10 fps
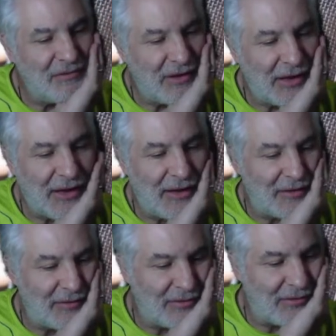
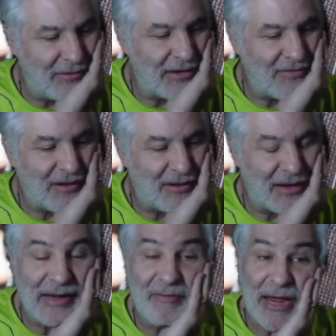and they said they
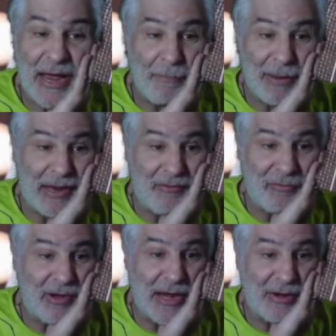never got paid
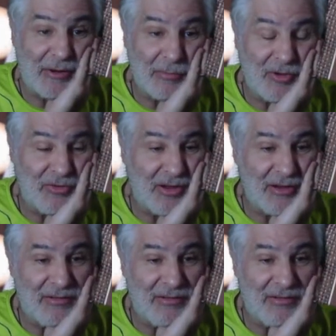for a lot of their music.